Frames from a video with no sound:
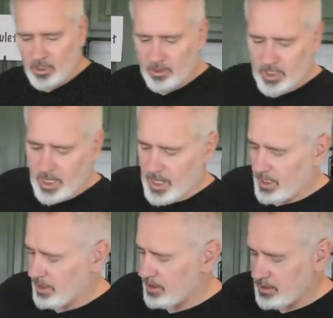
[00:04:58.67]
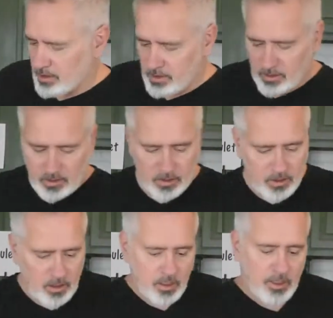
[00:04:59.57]
Okay,
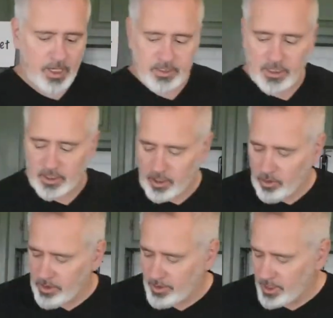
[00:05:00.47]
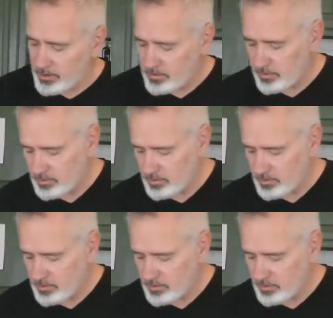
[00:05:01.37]
next thing to go in there,